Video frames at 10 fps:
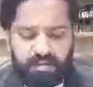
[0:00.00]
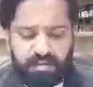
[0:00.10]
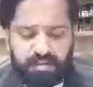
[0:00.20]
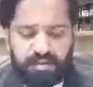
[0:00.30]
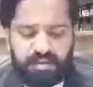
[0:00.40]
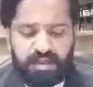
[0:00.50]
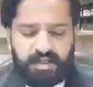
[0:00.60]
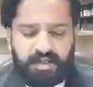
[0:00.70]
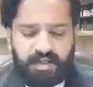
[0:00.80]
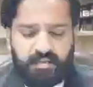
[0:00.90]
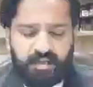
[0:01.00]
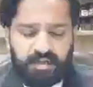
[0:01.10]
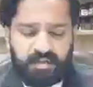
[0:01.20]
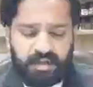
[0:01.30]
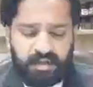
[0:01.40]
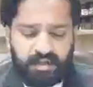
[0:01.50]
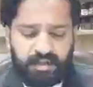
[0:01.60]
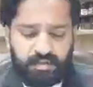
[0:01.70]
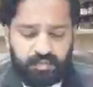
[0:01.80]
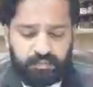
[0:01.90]
These are the divisions according
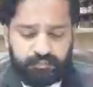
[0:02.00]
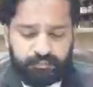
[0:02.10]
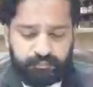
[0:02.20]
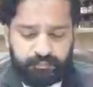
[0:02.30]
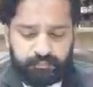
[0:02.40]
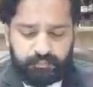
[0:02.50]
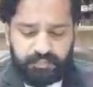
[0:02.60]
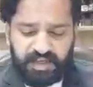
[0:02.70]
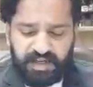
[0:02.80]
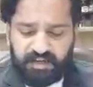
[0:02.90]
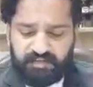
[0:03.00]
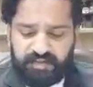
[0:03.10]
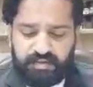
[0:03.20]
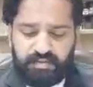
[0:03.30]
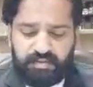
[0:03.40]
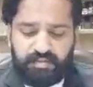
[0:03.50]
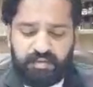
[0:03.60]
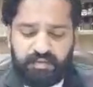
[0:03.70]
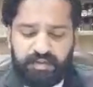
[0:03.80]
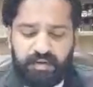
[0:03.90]
to Hanafi school
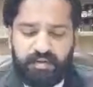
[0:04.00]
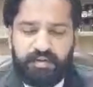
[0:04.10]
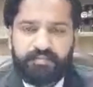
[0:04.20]
of thought.